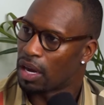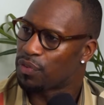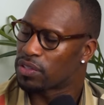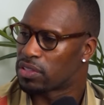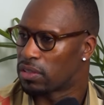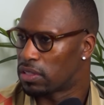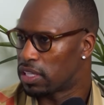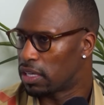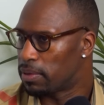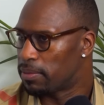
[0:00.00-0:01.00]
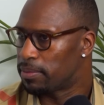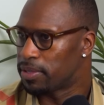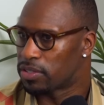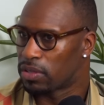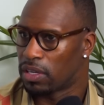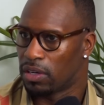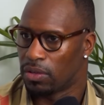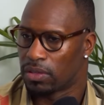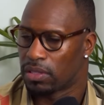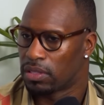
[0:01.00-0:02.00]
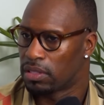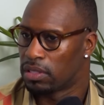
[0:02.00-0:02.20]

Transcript: I first started thinking about my mental health